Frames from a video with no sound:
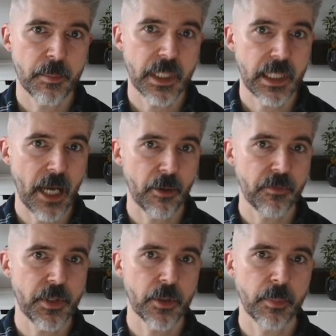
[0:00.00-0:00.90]
Now,
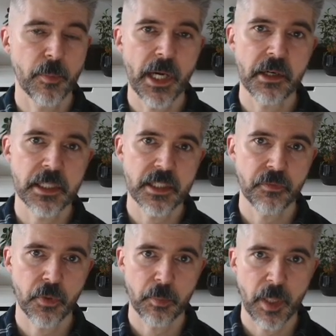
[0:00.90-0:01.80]
if you're preparing this
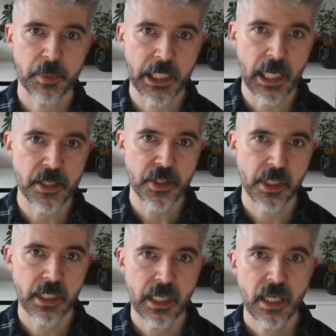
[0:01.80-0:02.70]
for
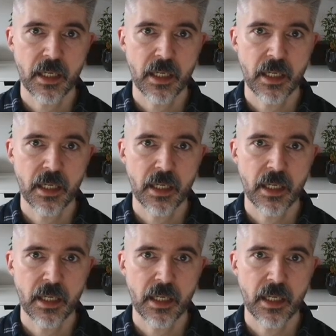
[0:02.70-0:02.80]
publication,